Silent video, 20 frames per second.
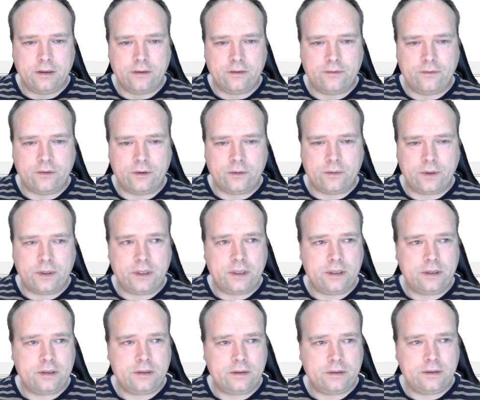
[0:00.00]

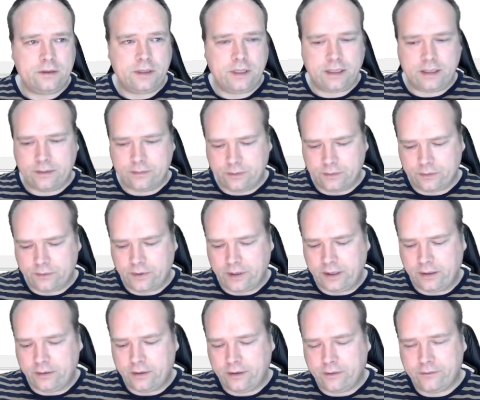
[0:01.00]
and then we'll
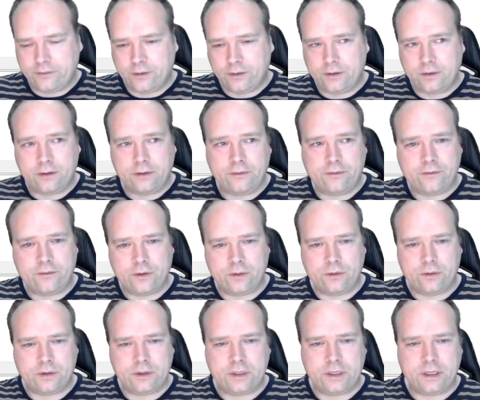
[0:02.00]
create another folder,
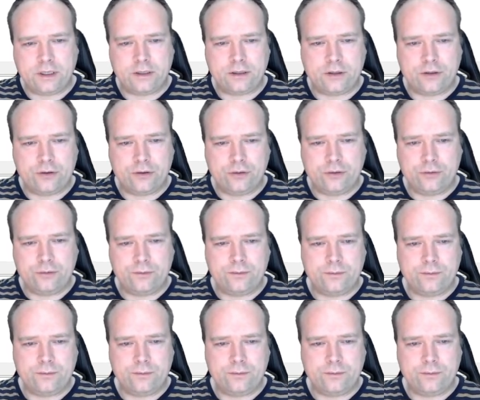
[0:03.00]
folder 2.